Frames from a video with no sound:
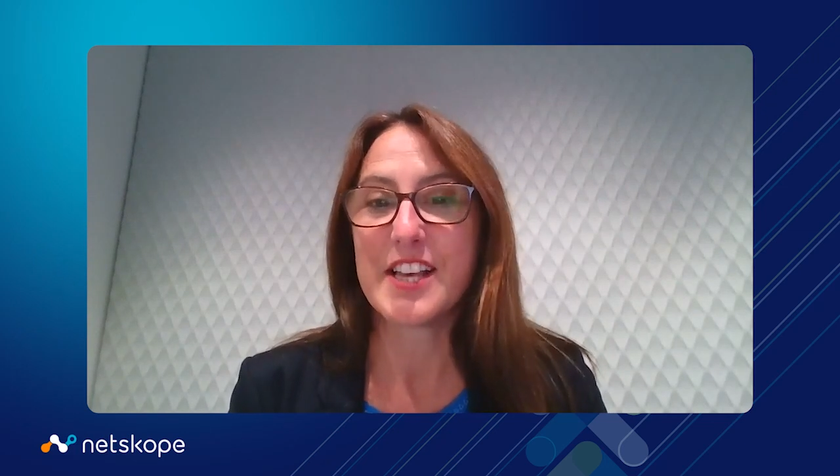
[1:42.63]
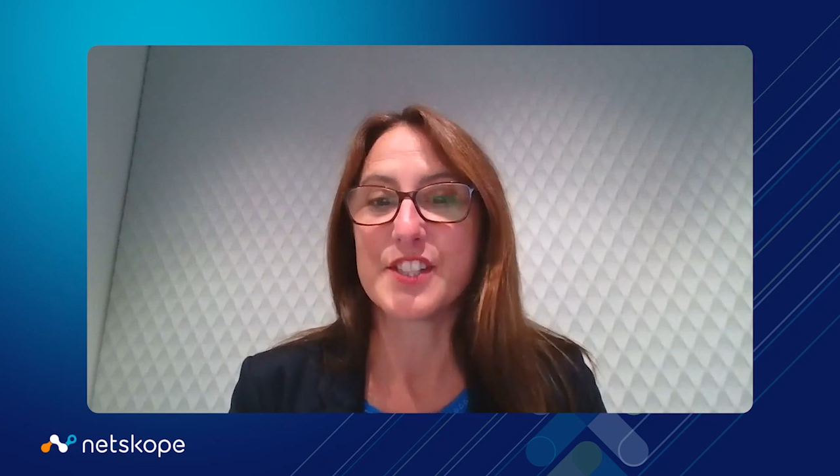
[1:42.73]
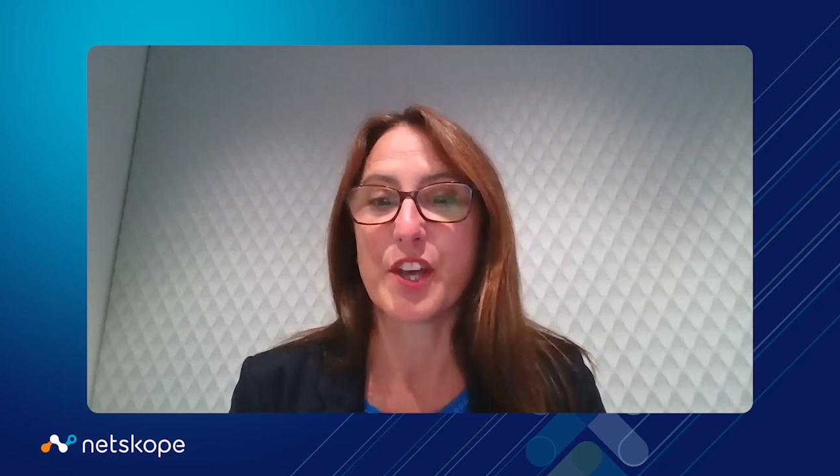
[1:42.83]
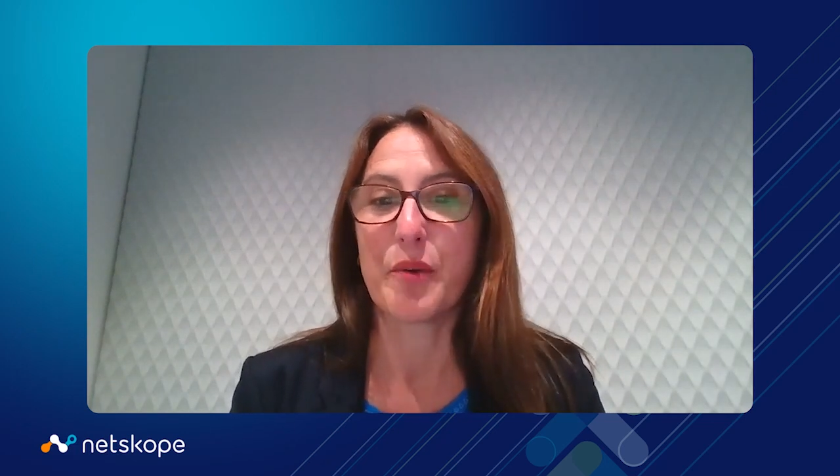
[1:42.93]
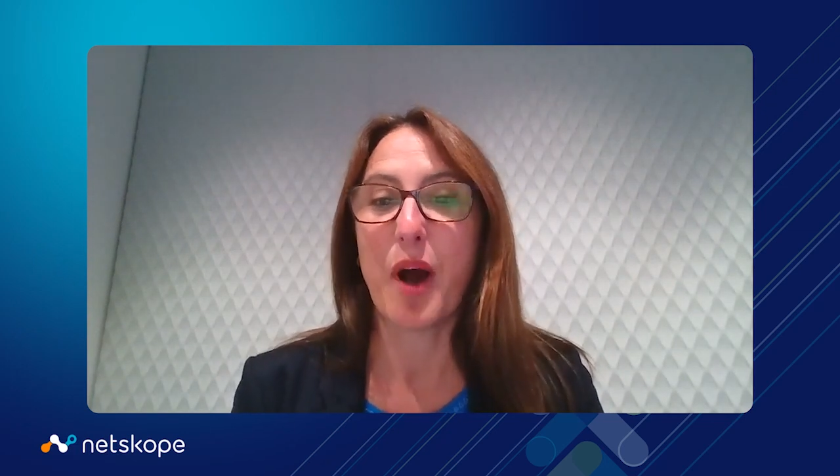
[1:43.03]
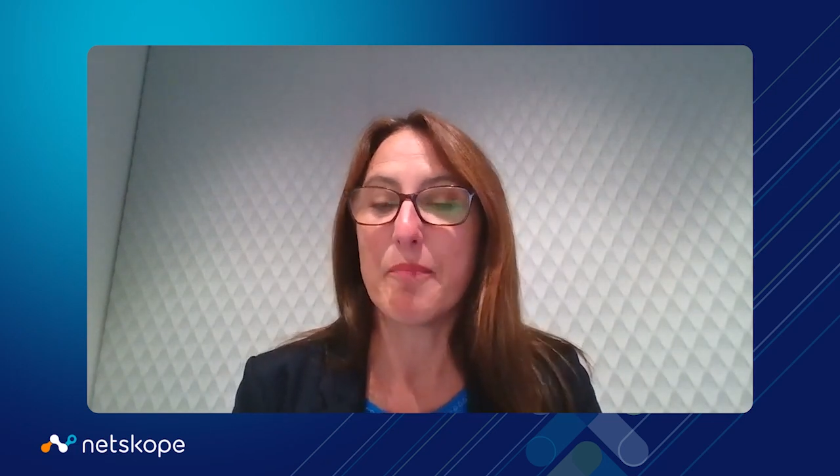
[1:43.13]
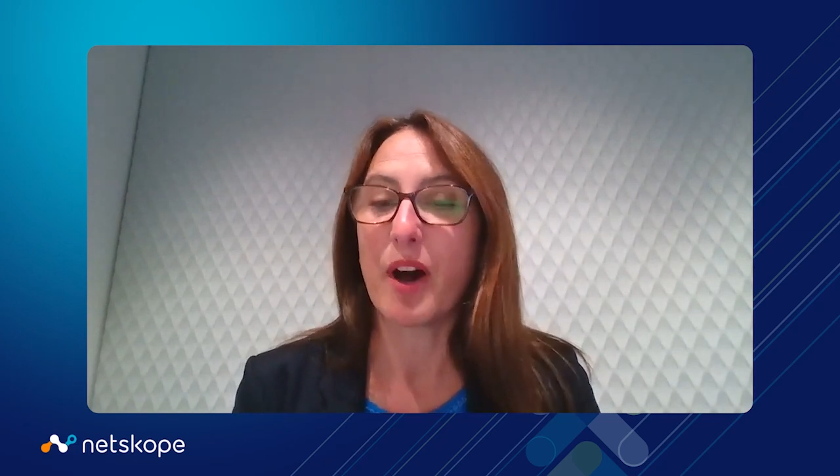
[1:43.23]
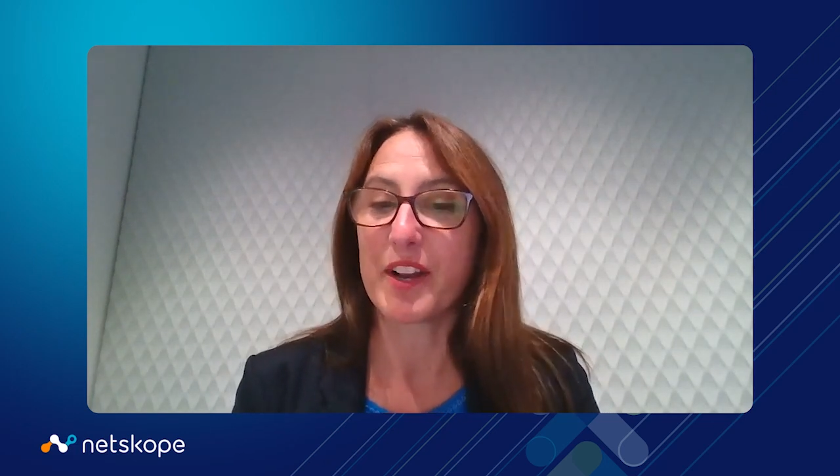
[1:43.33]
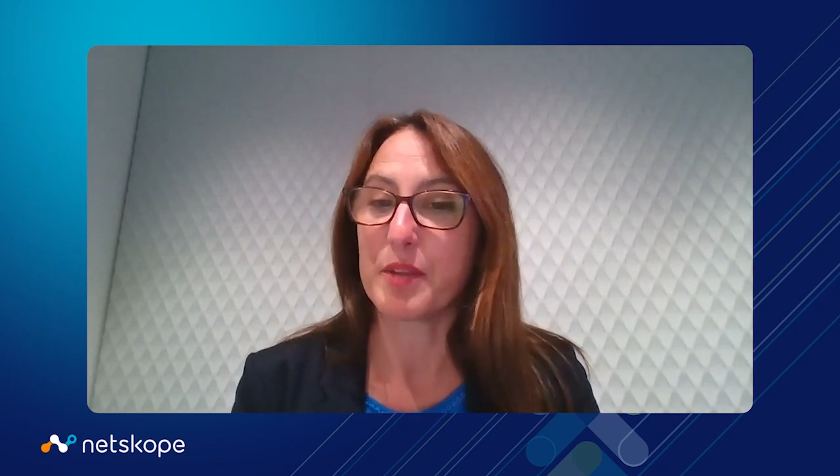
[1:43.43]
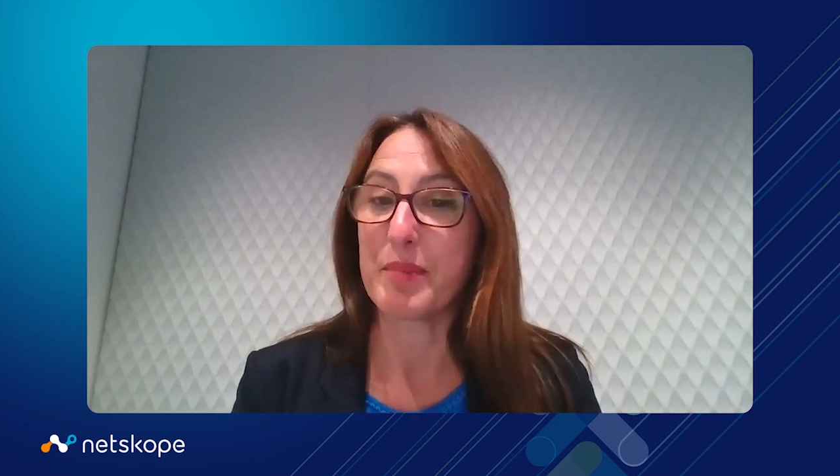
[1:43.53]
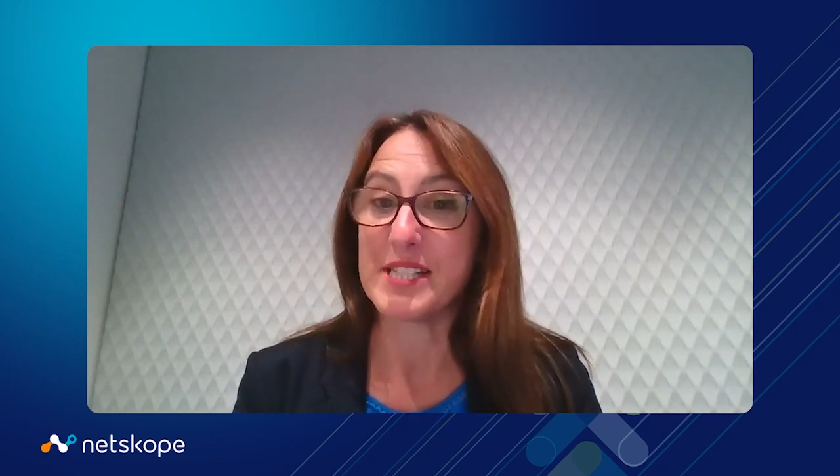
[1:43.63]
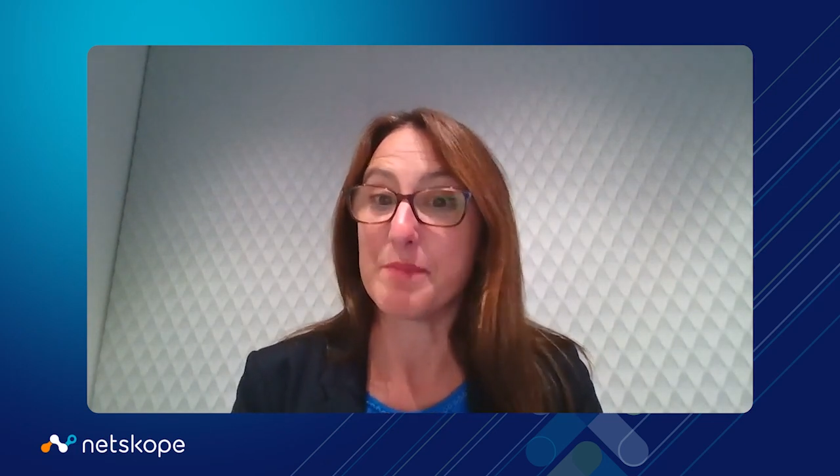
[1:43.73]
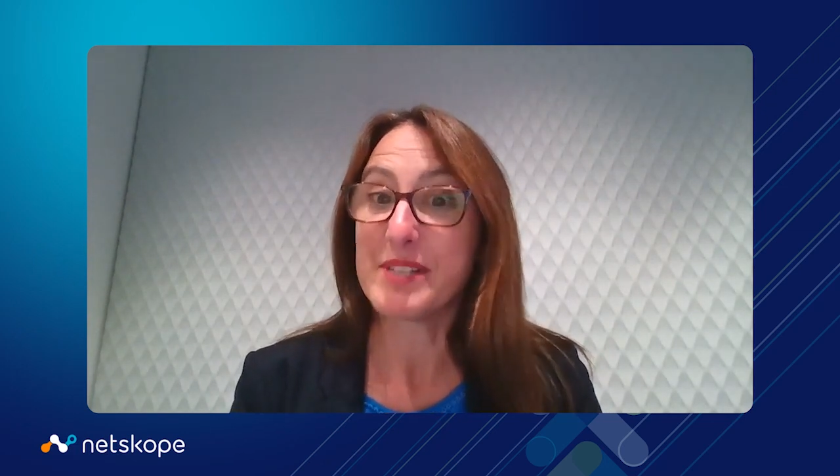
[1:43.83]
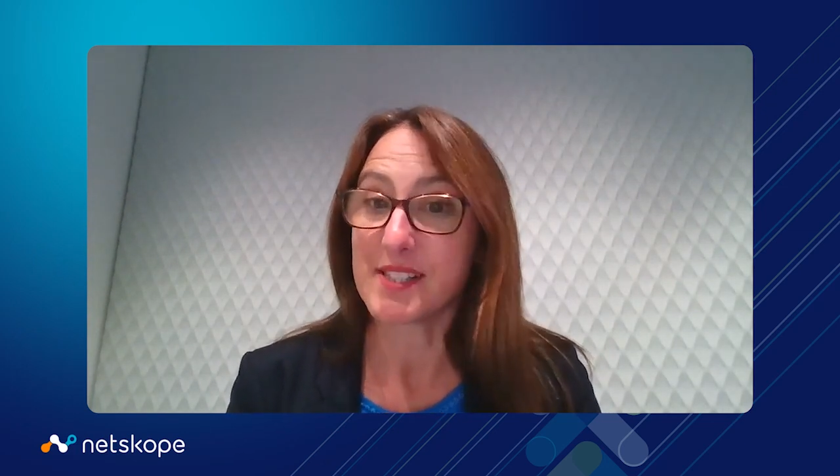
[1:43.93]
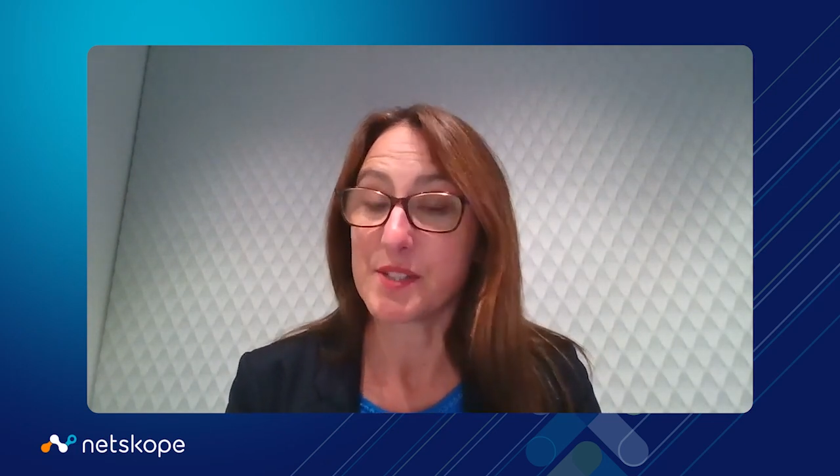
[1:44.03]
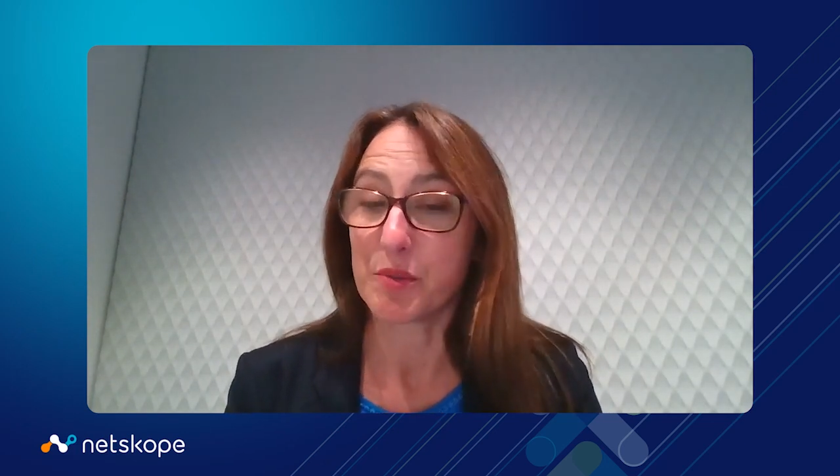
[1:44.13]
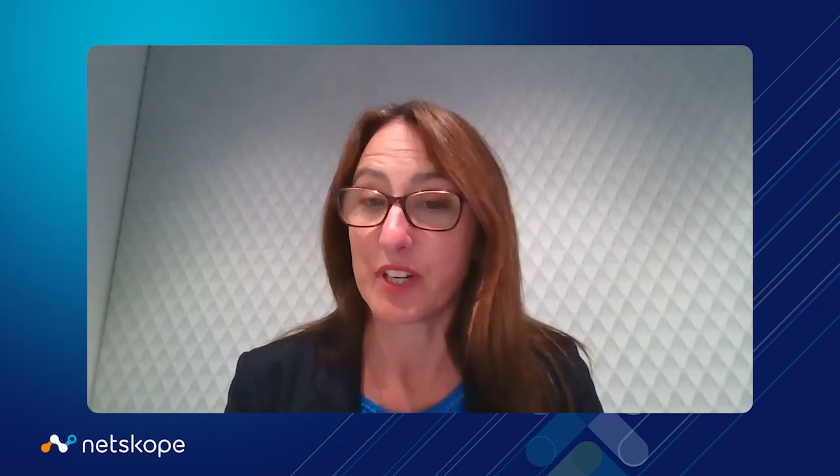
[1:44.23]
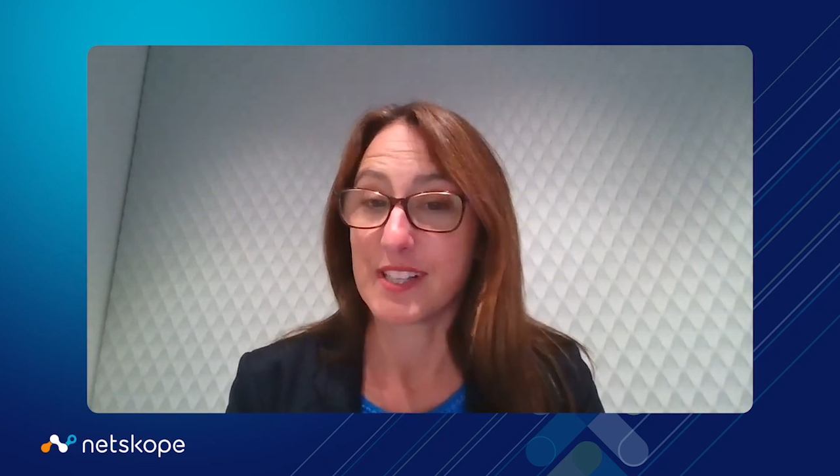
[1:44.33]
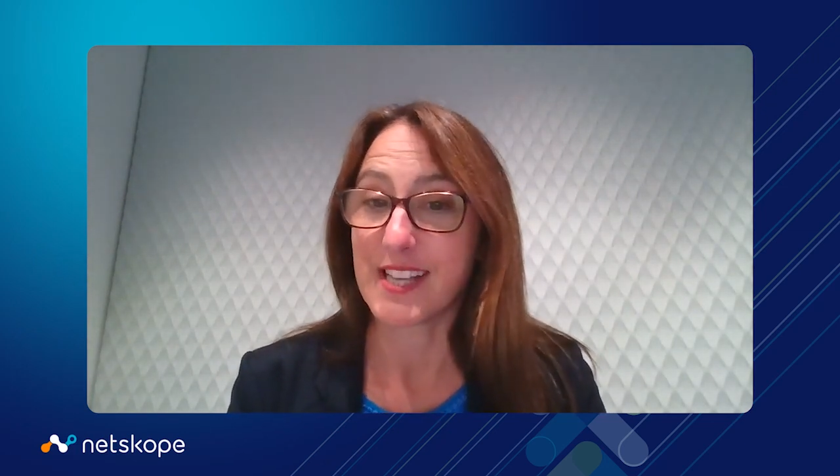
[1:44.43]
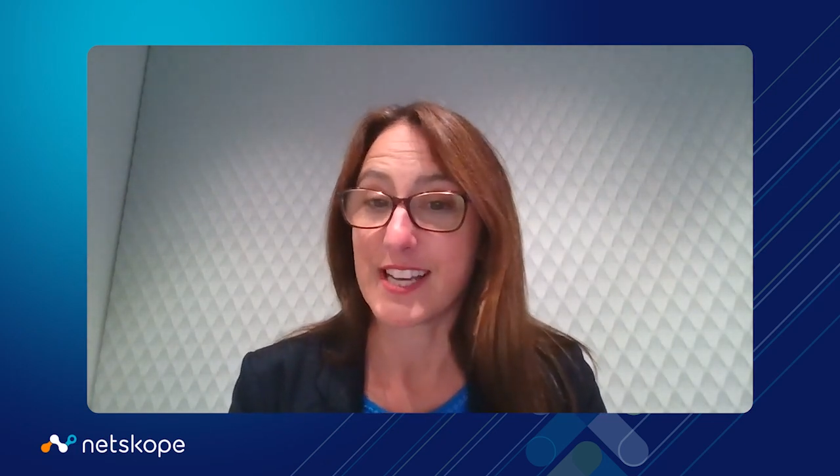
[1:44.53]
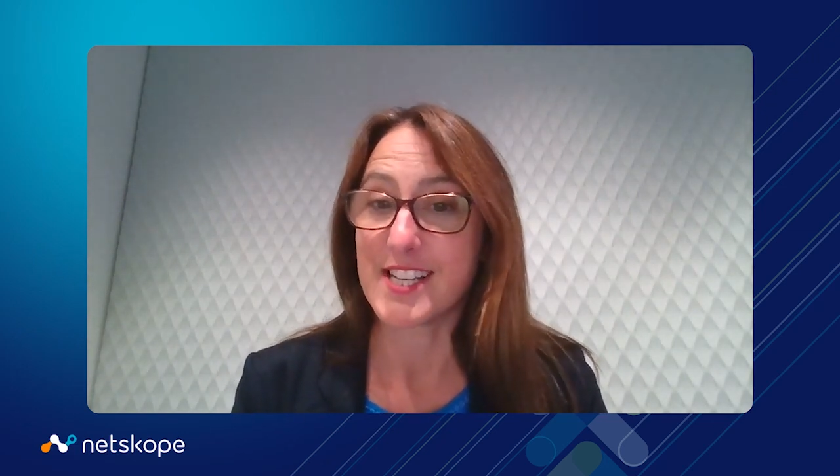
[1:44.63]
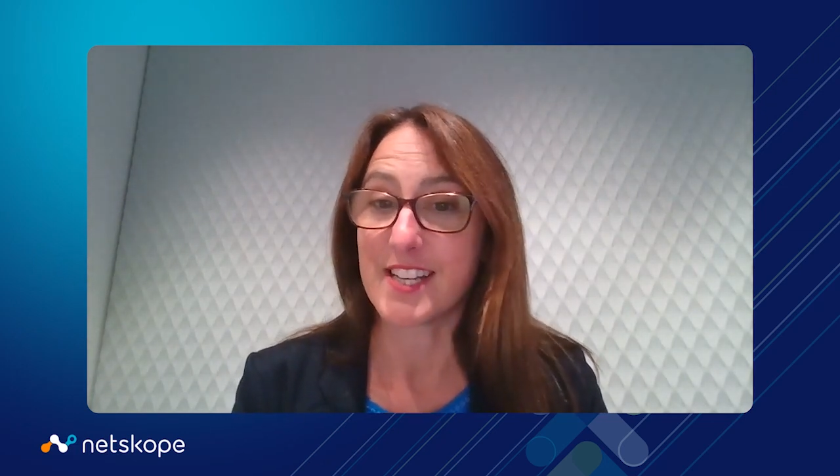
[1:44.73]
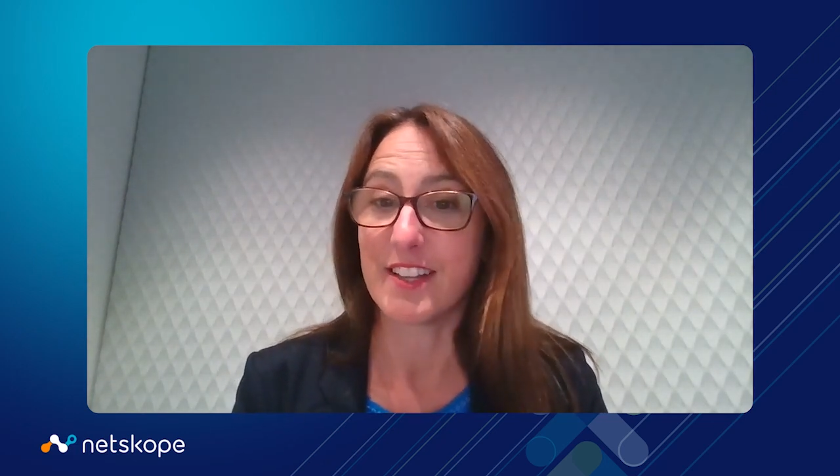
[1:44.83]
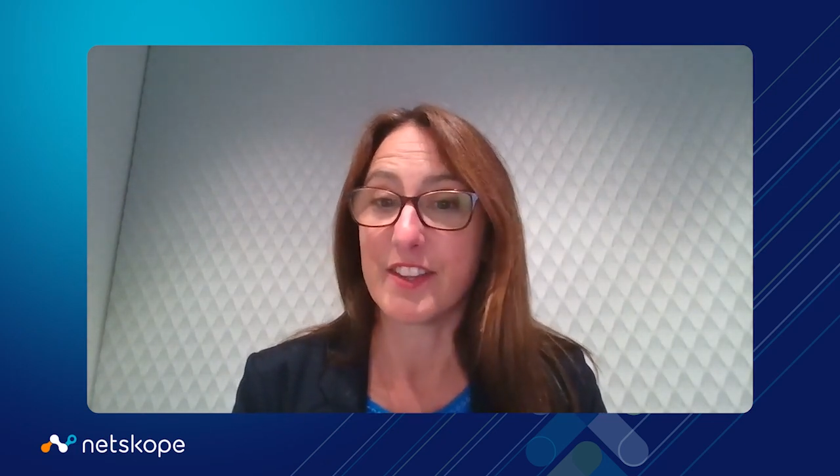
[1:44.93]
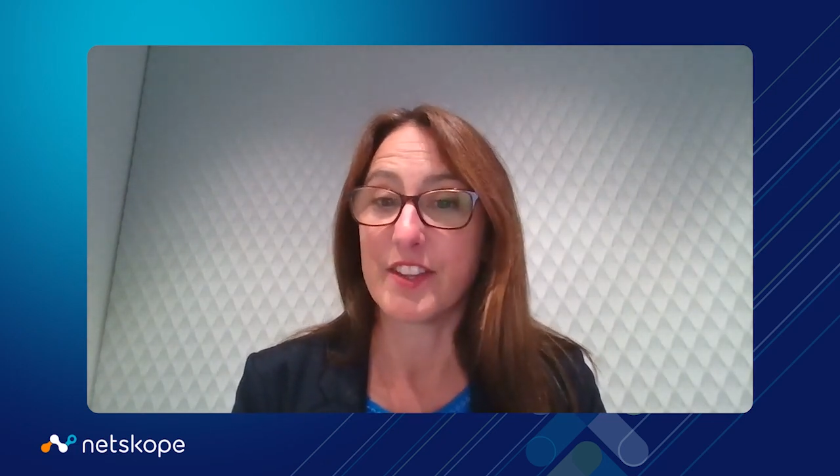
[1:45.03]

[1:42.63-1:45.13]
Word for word: So I'm part of the BT Business organisation